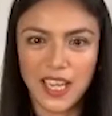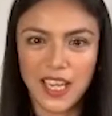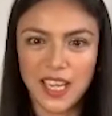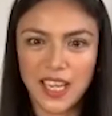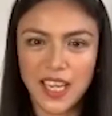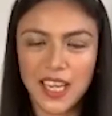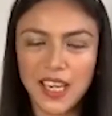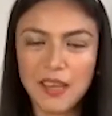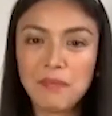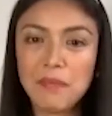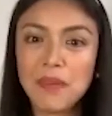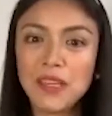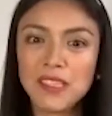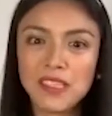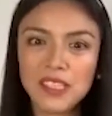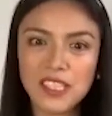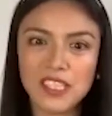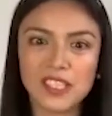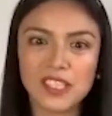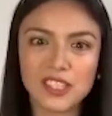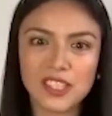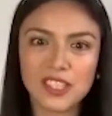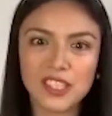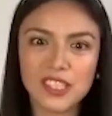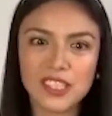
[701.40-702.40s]
And my
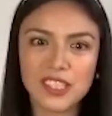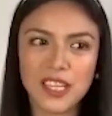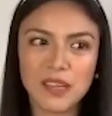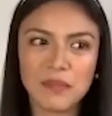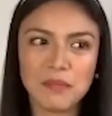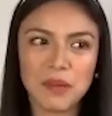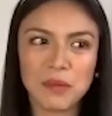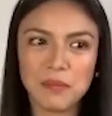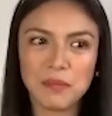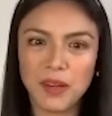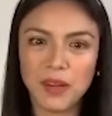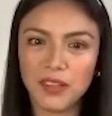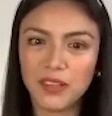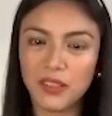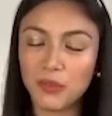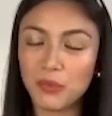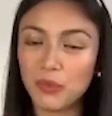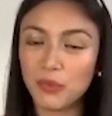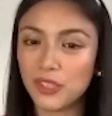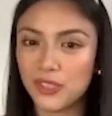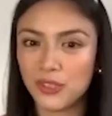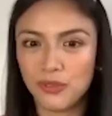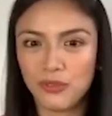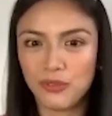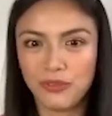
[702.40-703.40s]
sisters and my brother
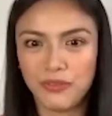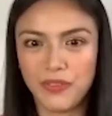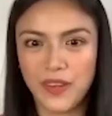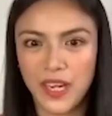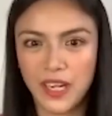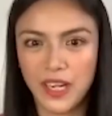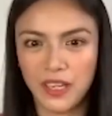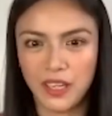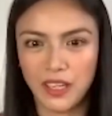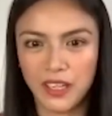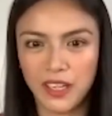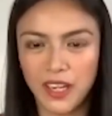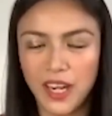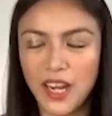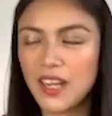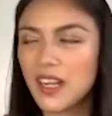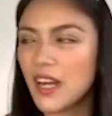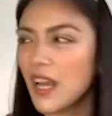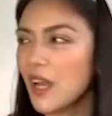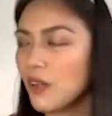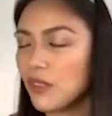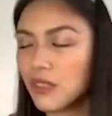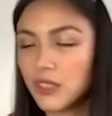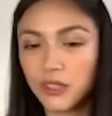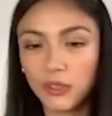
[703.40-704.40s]
were so fair,
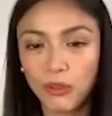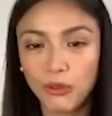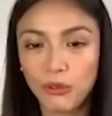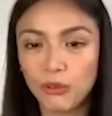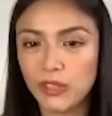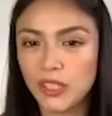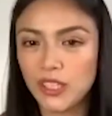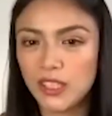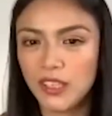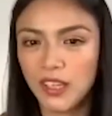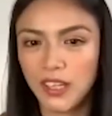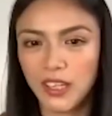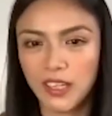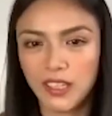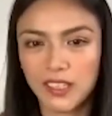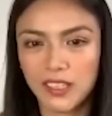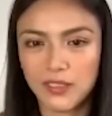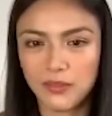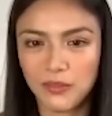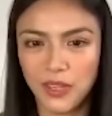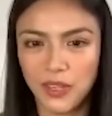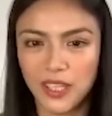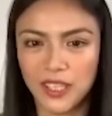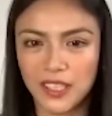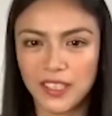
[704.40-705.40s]
and I was the only dark
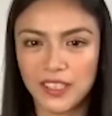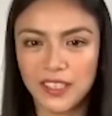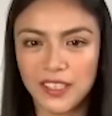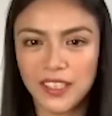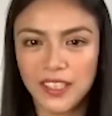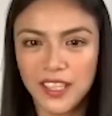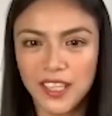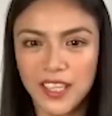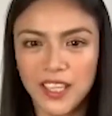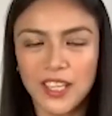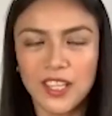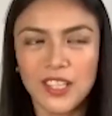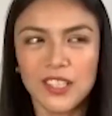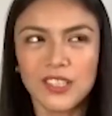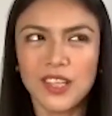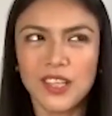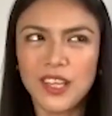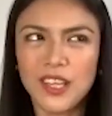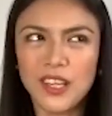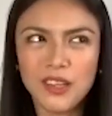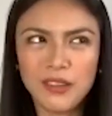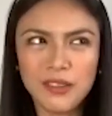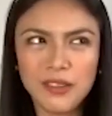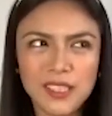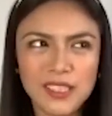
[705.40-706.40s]
one. So
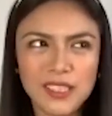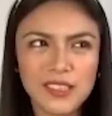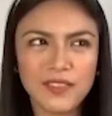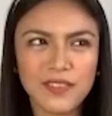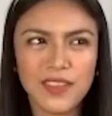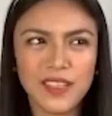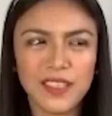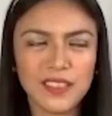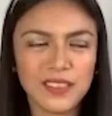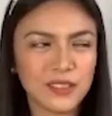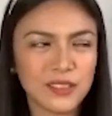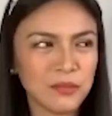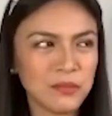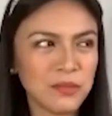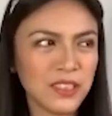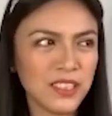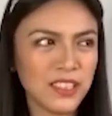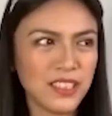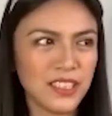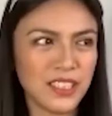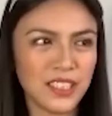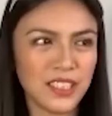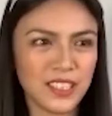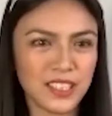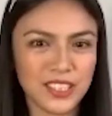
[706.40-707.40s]
I always felt, oh my
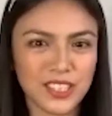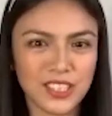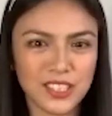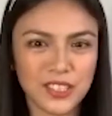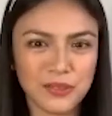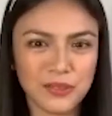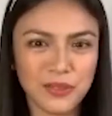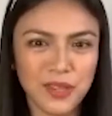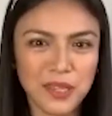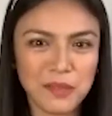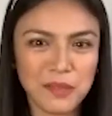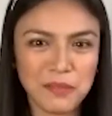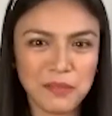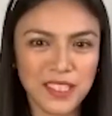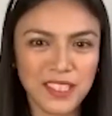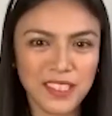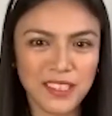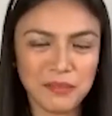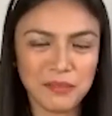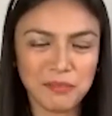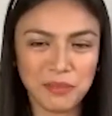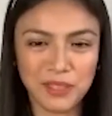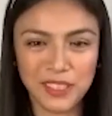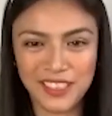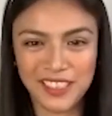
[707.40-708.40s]
gosh, why am I
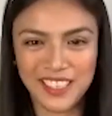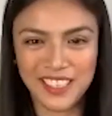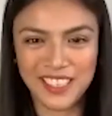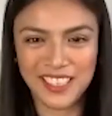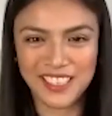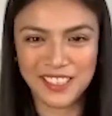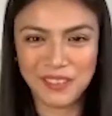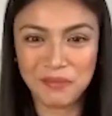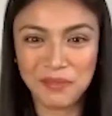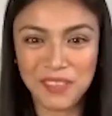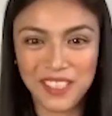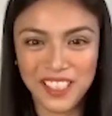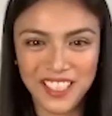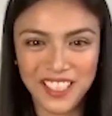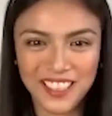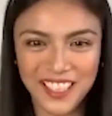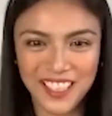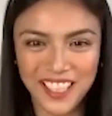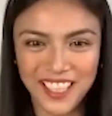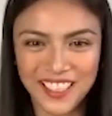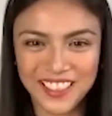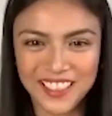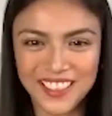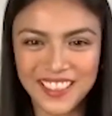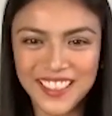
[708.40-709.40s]
not pretty? Something like
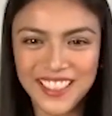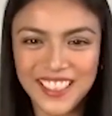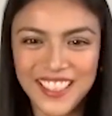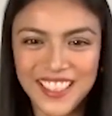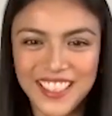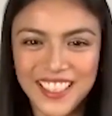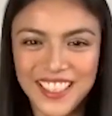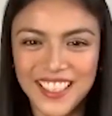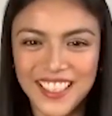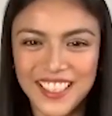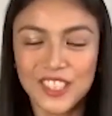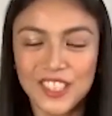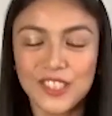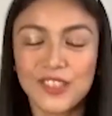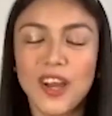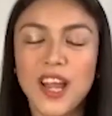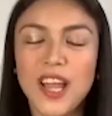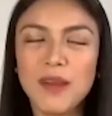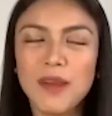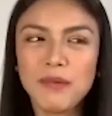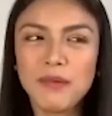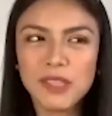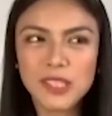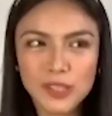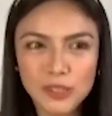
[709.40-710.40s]
that. So
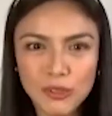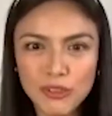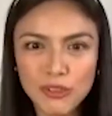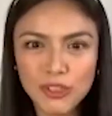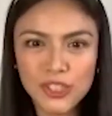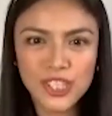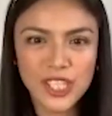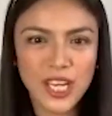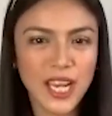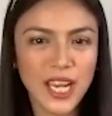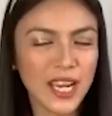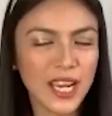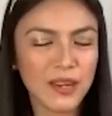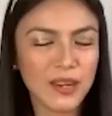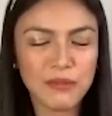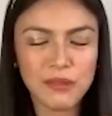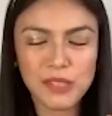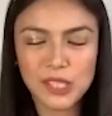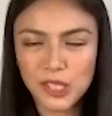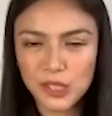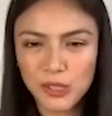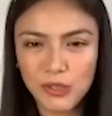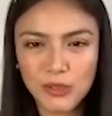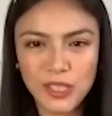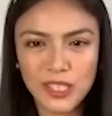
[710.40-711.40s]
I was so shy. I
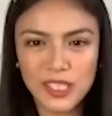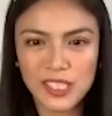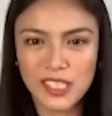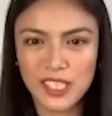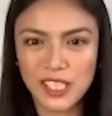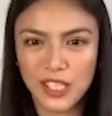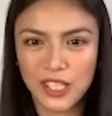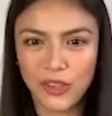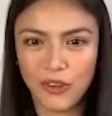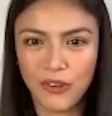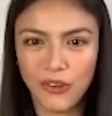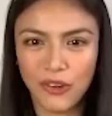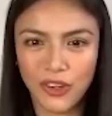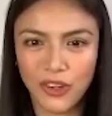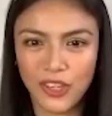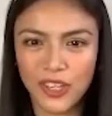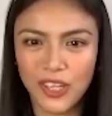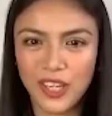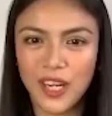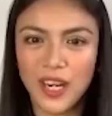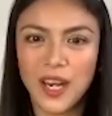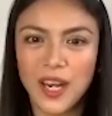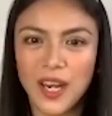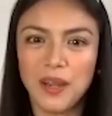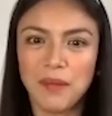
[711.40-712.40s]
was so
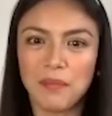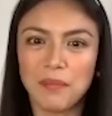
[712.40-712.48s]
insecure.